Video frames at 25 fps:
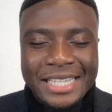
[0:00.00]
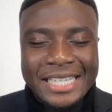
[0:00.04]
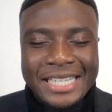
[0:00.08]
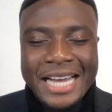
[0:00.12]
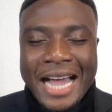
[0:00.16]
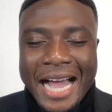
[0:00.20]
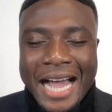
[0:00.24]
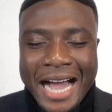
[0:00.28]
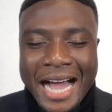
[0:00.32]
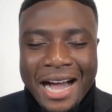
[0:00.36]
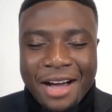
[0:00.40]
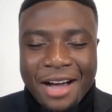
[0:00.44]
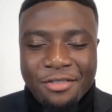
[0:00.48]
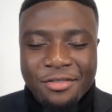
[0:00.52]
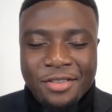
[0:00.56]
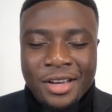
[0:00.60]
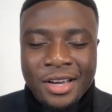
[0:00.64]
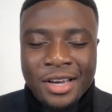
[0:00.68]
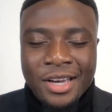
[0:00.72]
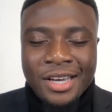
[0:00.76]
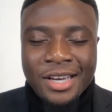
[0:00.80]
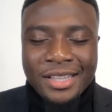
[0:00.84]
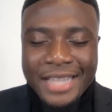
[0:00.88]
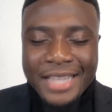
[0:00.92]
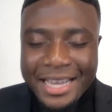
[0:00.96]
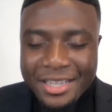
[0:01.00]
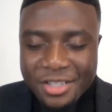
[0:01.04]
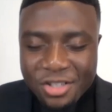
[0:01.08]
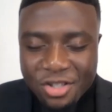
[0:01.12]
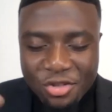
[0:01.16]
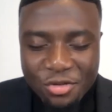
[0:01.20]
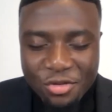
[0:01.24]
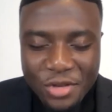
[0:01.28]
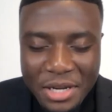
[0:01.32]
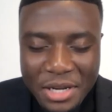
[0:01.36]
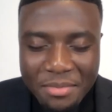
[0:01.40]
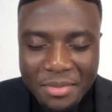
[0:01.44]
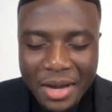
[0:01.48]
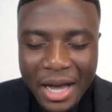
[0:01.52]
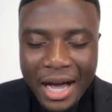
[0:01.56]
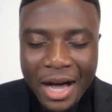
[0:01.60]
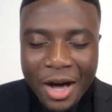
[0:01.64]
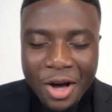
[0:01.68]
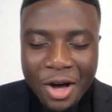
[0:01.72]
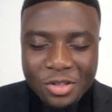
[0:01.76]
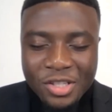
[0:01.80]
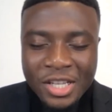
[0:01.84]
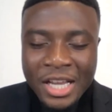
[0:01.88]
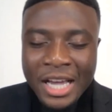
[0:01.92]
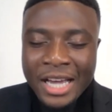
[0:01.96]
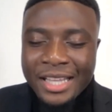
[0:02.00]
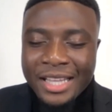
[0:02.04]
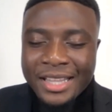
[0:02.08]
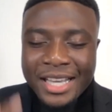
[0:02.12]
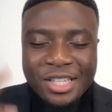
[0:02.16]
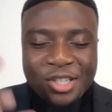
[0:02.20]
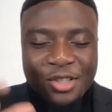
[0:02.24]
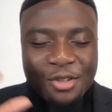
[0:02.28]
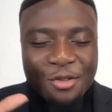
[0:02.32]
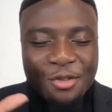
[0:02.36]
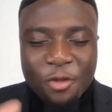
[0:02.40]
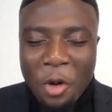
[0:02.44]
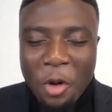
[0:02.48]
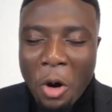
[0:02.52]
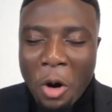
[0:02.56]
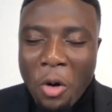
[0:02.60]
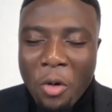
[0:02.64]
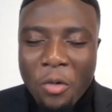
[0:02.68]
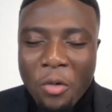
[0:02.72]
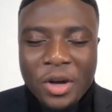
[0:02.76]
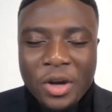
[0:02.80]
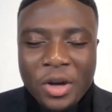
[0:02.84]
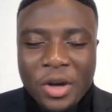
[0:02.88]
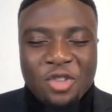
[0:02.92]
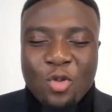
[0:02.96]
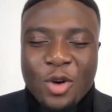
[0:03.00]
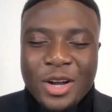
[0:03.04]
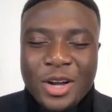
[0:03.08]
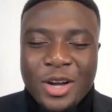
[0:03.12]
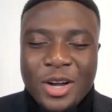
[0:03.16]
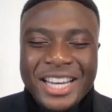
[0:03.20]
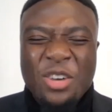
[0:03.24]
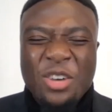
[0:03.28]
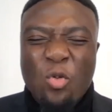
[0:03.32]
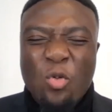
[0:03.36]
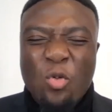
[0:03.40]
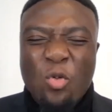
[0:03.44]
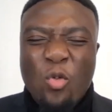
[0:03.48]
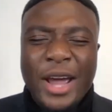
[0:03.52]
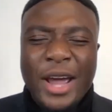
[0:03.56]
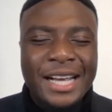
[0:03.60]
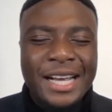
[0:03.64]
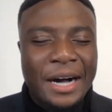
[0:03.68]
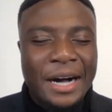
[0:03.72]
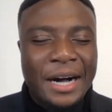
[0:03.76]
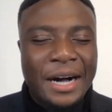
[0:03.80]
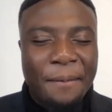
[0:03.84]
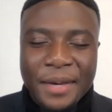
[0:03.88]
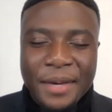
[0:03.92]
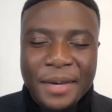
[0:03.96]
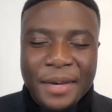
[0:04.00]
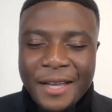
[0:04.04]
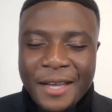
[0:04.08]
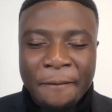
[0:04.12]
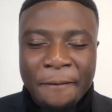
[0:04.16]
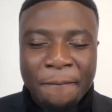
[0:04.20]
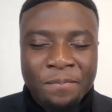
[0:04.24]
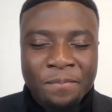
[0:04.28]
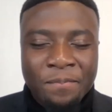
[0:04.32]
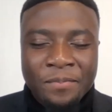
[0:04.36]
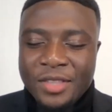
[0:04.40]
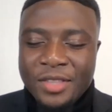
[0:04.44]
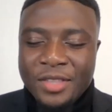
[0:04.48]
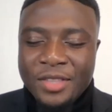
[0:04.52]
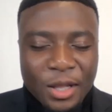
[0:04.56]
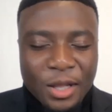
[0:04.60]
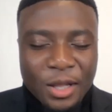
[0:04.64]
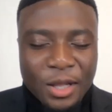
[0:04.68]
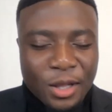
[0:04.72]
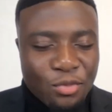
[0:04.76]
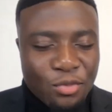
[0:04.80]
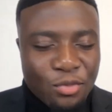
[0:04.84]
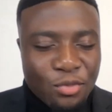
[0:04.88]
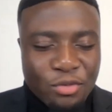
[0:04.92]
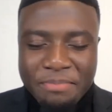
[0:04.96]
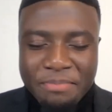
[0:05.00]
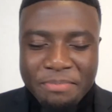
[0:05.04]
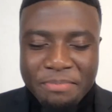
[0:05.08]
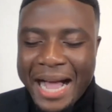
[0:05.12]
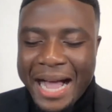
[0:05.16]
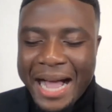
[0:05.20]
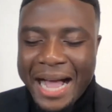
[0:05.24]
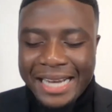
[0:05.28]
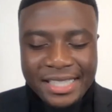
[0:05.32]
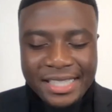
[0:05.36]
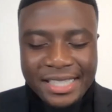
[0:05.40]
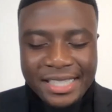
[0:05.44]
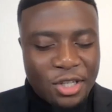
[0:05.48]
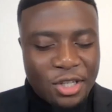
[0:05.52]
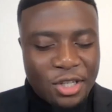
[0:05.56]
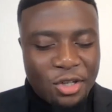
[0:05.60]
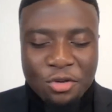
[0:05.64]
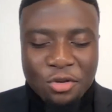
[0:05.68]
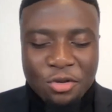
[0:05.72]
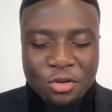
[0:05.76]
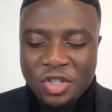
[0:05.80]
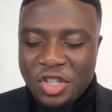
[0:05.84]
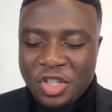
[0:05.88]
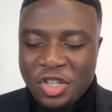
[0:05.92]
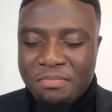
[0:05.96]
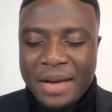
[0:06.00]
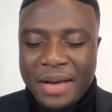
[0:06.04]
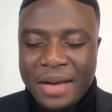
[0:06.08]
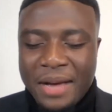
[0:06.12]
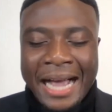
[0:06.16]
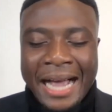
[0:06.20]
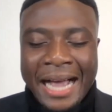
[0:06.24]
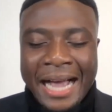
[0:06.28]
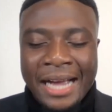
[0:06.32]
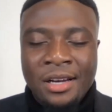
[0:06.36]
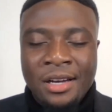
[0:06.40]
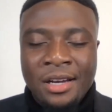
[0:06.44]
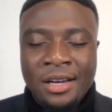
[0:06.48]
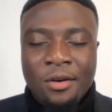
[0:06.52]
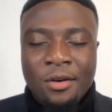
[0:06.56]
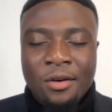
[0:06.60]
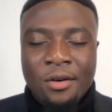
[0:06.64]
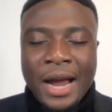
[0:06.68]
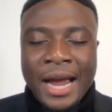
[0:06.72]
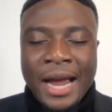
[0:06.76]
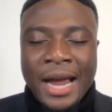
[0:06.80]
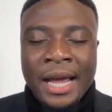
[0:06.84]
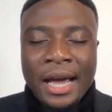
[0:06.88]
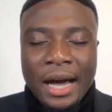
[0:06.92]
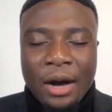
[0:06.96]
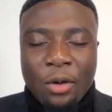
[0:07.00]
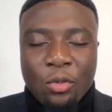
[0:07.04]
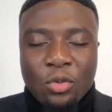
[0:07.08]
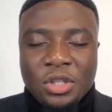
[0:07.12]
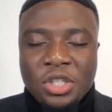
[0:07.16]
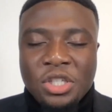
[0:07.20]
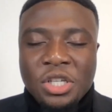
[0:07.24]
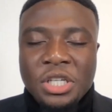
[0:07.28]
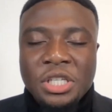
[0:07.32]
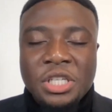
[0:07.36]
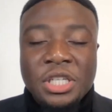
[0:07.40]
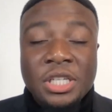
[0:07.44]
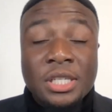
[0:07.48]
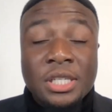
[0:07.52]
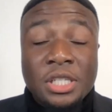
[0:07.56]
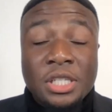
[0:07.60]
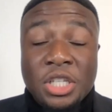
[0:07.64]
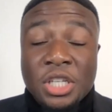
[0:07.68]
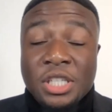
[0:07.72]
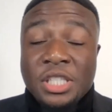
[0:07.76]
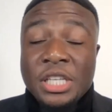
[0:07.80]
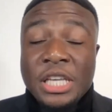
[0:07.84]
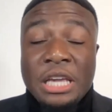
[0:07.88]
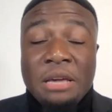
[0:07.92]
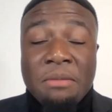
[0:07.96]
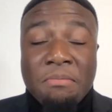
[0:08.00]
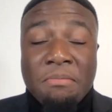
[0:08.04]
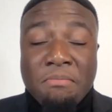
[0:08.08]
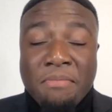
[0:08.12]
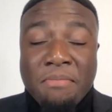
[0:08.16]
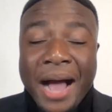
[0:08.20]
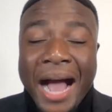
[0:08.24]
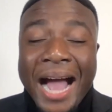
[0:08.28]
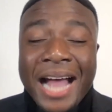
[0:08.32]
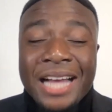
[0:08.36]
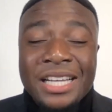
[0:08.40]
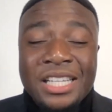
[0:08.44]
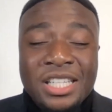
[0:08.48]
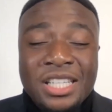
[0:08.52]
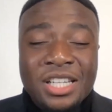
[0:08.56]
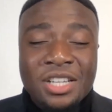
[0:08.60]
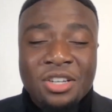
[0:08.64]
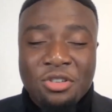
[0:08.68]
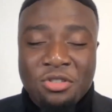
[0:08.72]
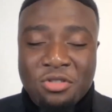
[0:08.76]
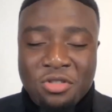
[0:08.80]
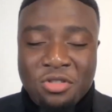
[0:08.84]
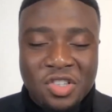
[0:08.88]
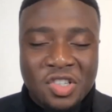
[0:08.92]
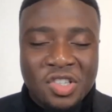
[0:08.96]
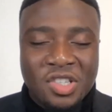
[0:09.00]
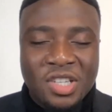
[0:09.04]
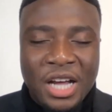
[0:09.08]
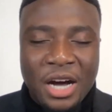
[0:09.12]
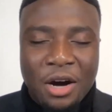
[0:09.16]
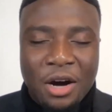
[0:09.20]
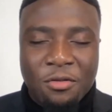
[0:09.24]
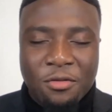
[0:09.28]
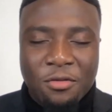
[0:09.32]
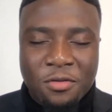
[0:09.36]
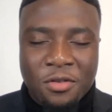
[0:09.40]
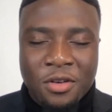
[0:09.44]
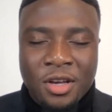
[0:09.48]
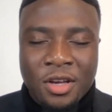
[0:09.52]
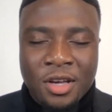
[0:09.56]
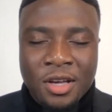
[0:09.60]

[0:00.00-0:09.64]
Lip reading: to have, that dream house that you've always wanted to wake up in, the Louis bag, the Gucci bag, right? I want you to just imagine yourself,